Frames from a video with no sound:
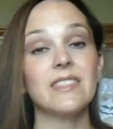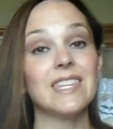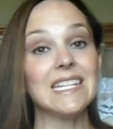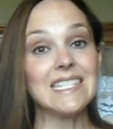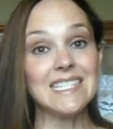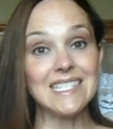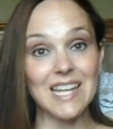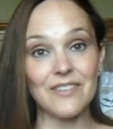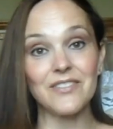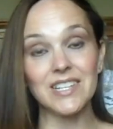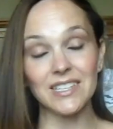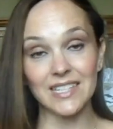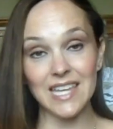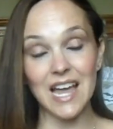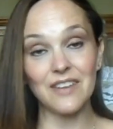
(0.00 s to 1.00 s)
They
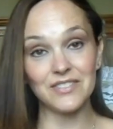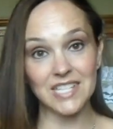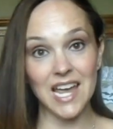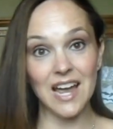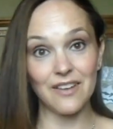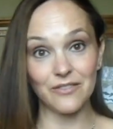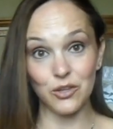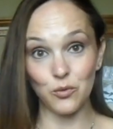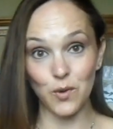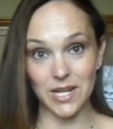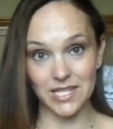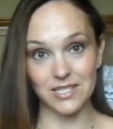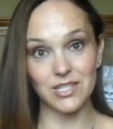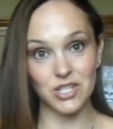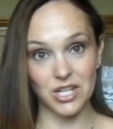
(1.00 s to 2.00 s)
definitely have to have the
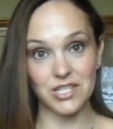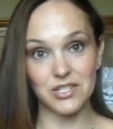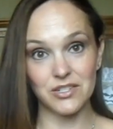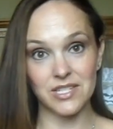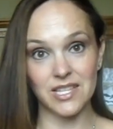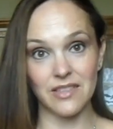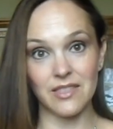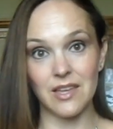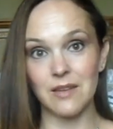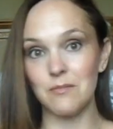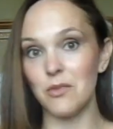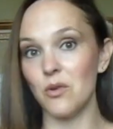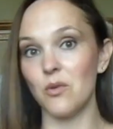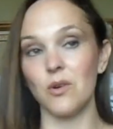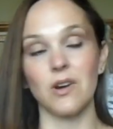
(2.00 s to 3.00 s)
waist adjusters in
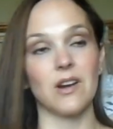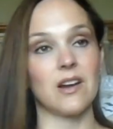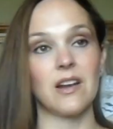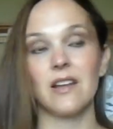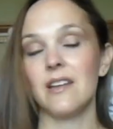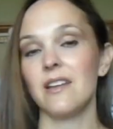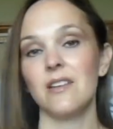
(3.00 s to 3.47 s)
them or